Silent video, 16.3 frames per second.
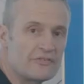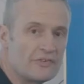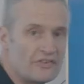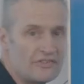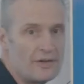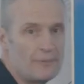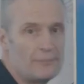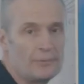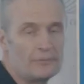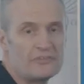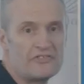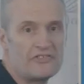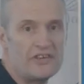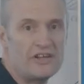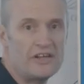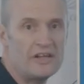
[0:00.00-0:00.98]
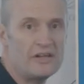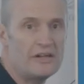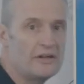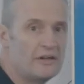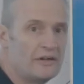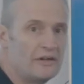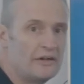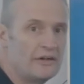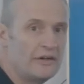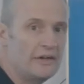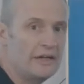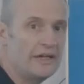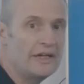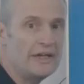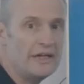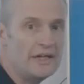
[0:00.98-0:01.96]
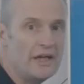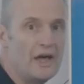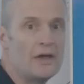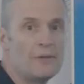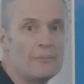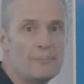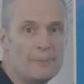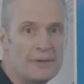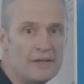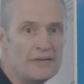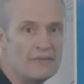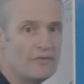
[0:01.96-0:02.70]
for example, T, E and P